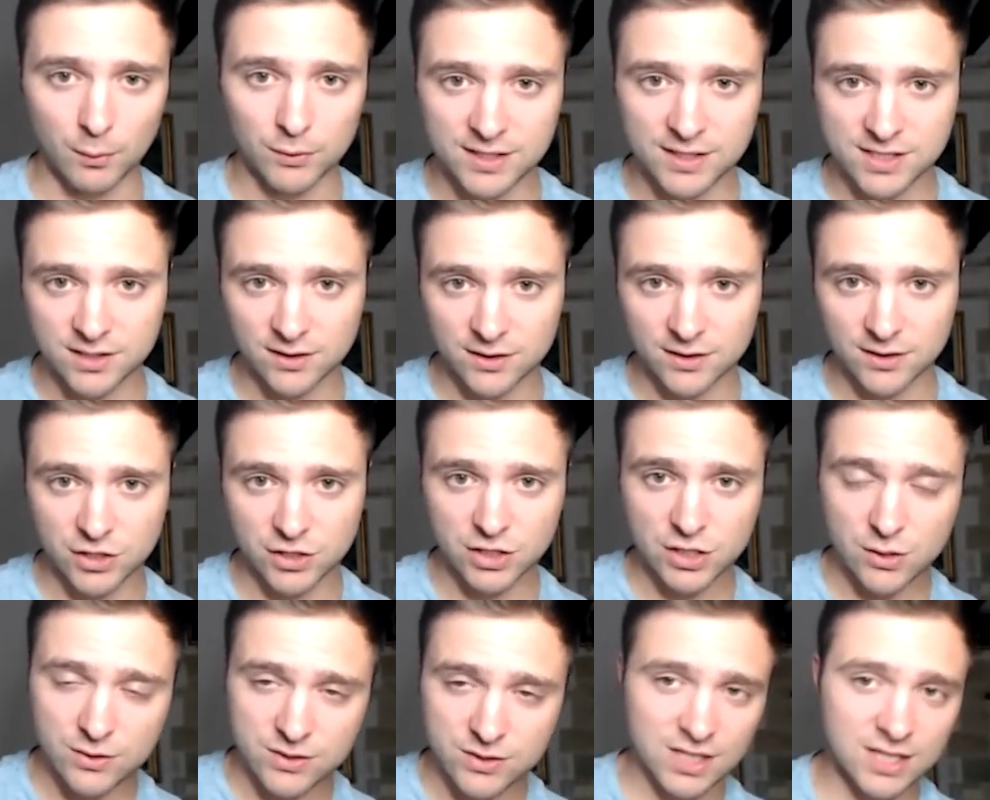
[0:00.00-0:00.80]
What this lets you
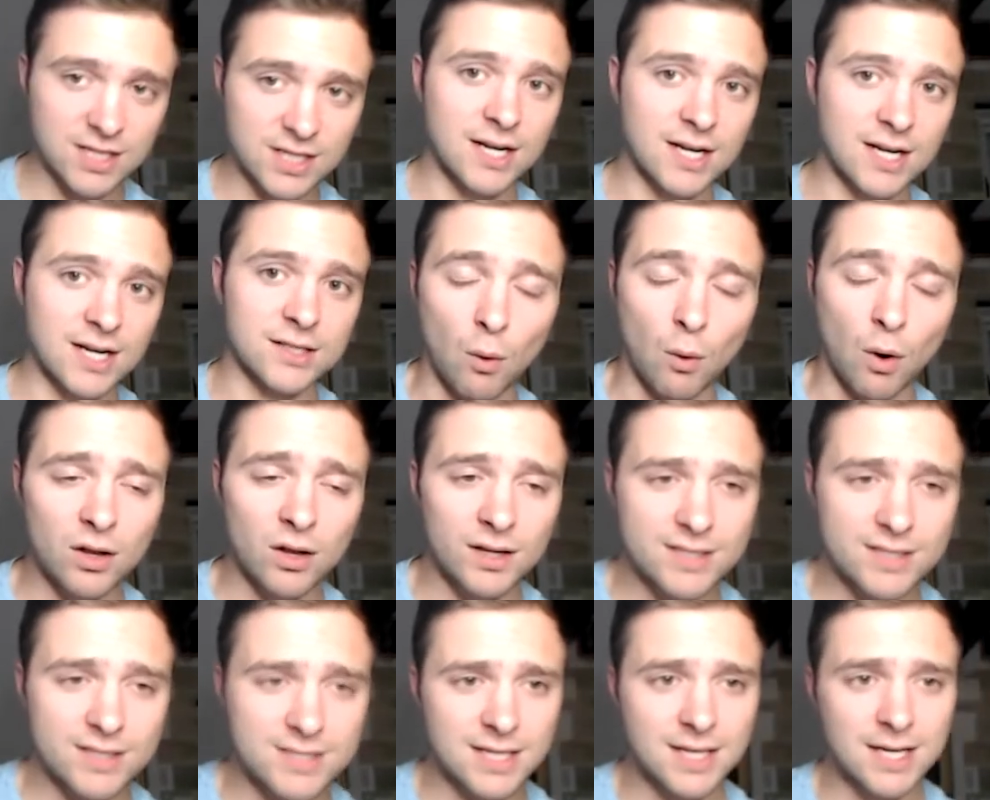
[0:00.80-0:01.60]
do is connect the
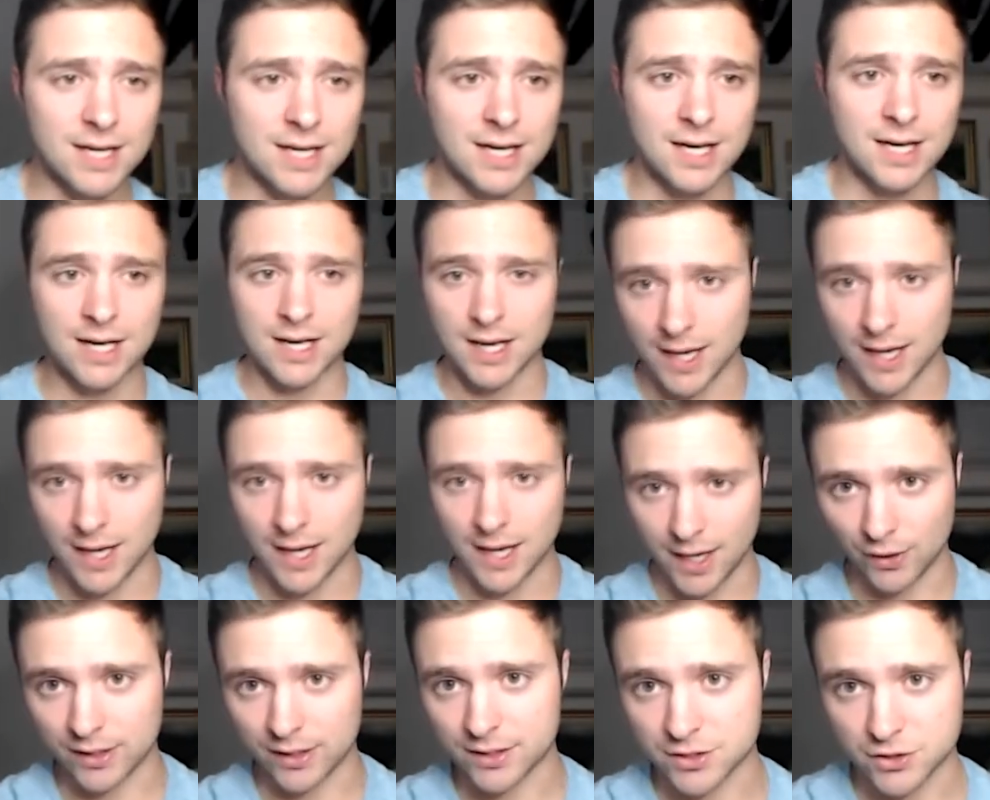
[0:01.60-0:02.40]
wallet
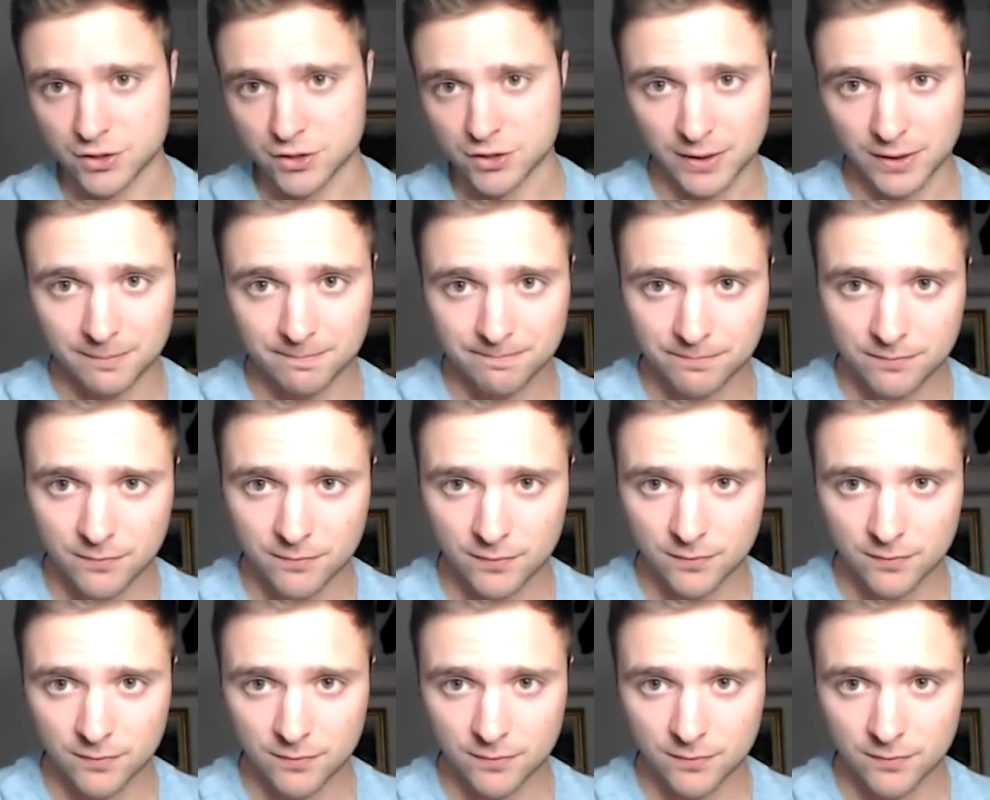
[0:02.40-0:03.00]
and create a stream,